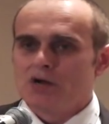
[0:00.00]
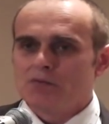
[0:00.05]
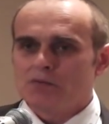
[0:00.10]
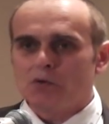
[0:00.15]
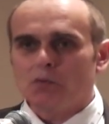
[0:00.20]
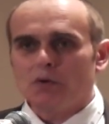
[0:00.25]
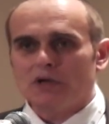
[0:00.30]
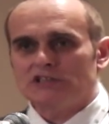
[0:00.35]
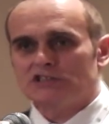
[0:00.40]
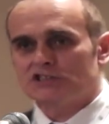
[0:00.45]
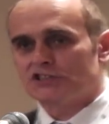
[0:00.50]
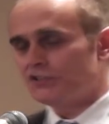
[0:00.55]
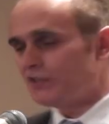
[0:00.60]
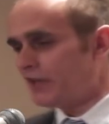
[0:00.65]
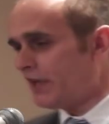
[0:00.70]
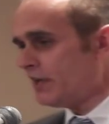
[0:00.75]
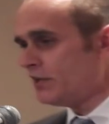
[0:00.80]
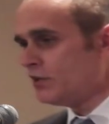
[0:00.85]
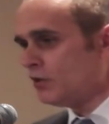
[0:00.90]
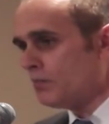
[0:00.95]
but once you
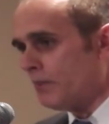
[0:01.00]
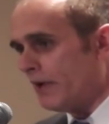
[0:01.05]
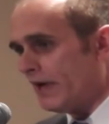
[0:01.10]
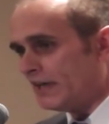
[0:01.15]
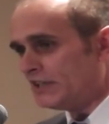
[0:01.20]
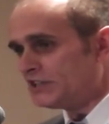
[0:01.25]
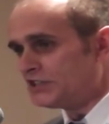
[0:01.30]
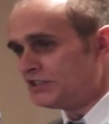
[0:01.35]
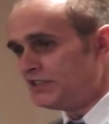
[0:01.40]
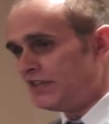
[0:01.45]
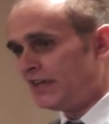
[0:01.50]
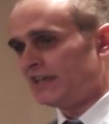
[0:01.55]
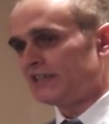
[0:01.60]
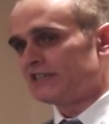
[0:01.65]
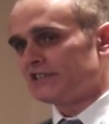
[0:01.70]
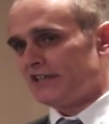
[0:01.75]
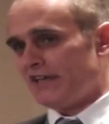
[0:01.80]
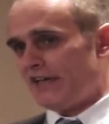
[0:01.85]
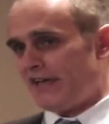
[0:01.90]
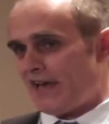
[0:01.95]
get your package of
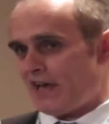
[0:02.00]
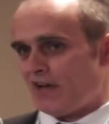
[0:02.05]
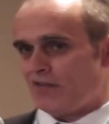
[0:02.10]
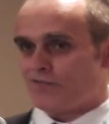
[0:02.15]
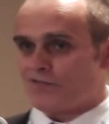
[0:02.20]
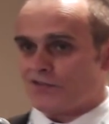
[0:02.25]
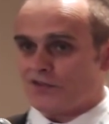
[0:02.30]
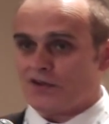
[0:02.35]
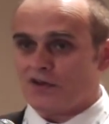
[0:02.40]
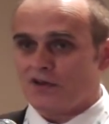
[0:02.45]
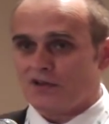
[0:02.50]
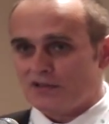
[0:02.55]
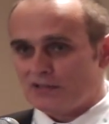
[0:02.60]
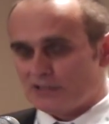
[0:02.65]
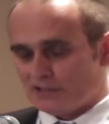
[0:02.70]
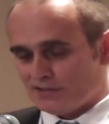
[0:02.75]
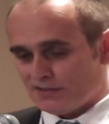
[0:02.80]
nicotine out of the